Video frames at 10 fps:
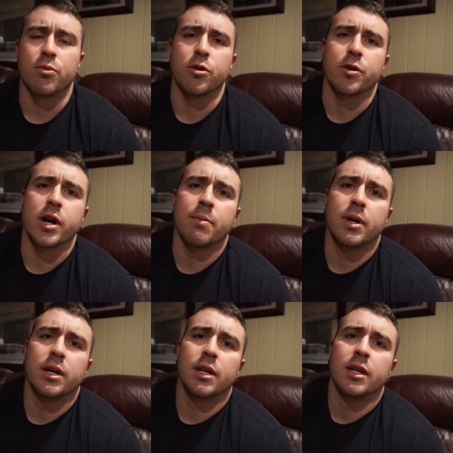program
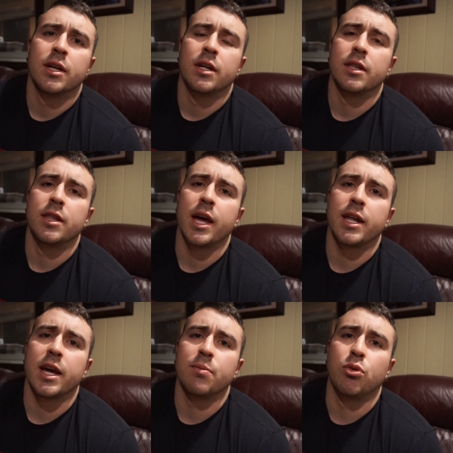that
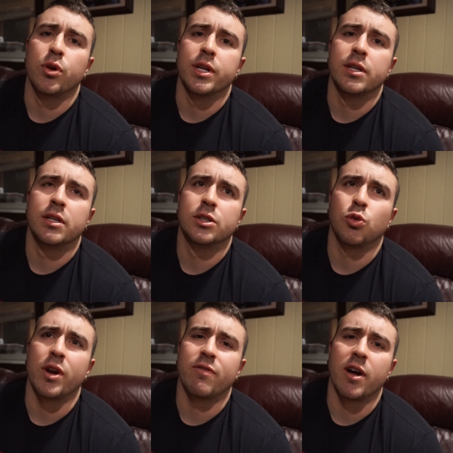had put
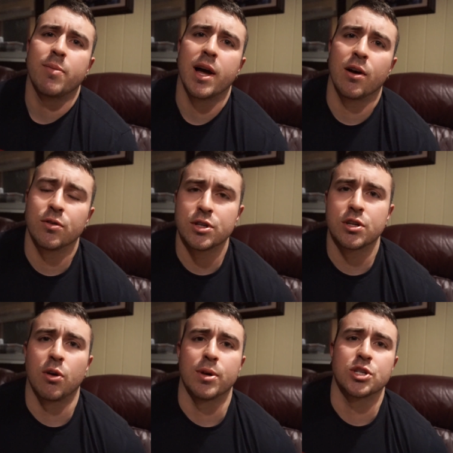25
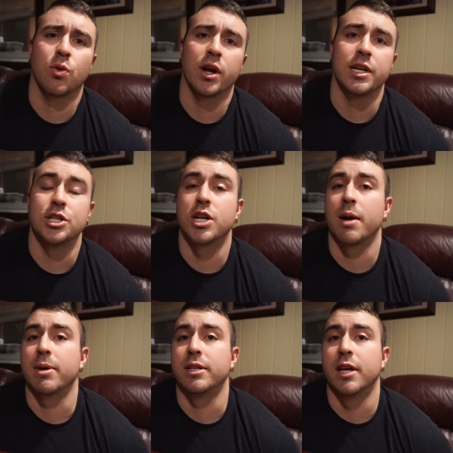pounds on my squat each
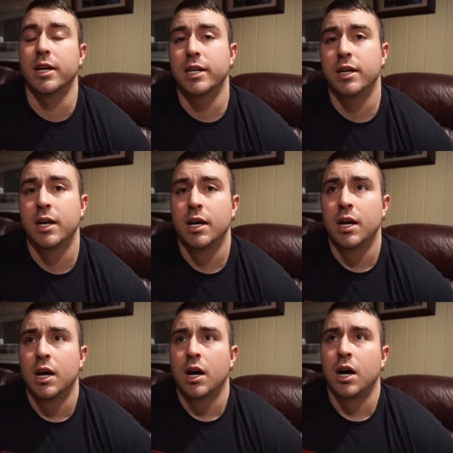time I had done it.
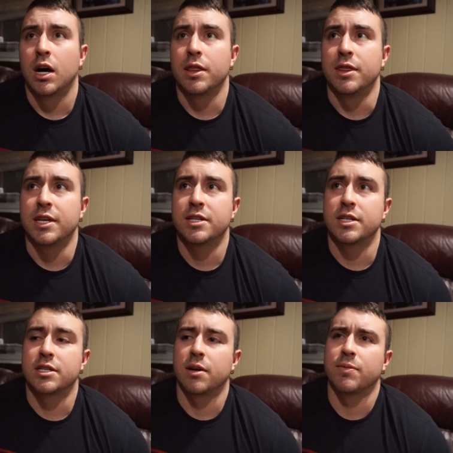This
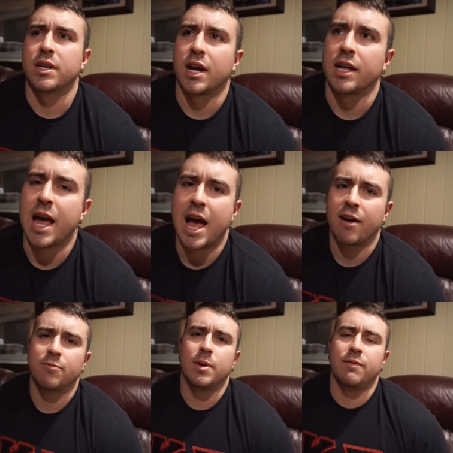is something I
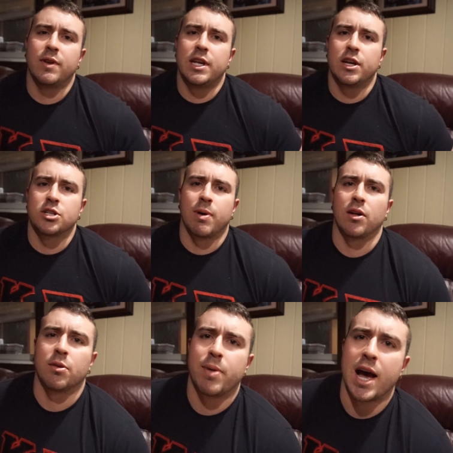have made videos about
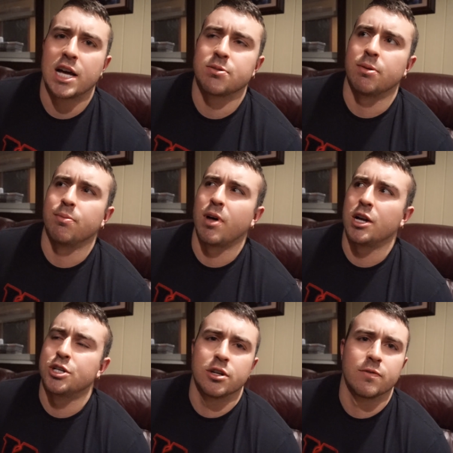in the past, but I'm
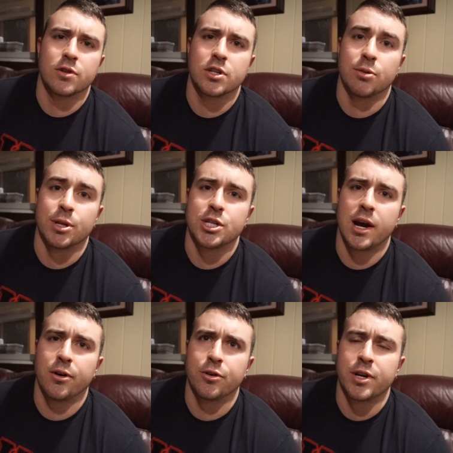not sure if they're still on my
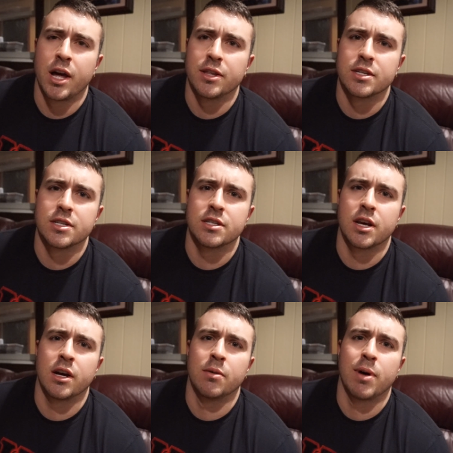channel or not. This is
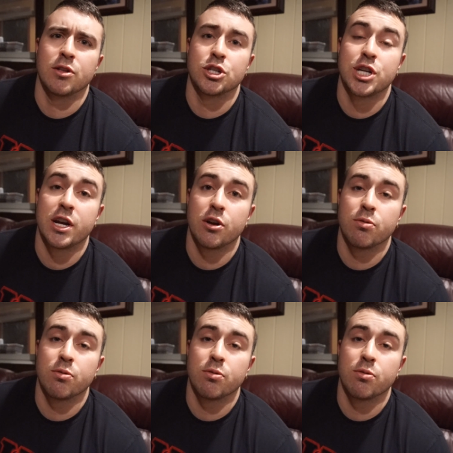uh, about the Sheiko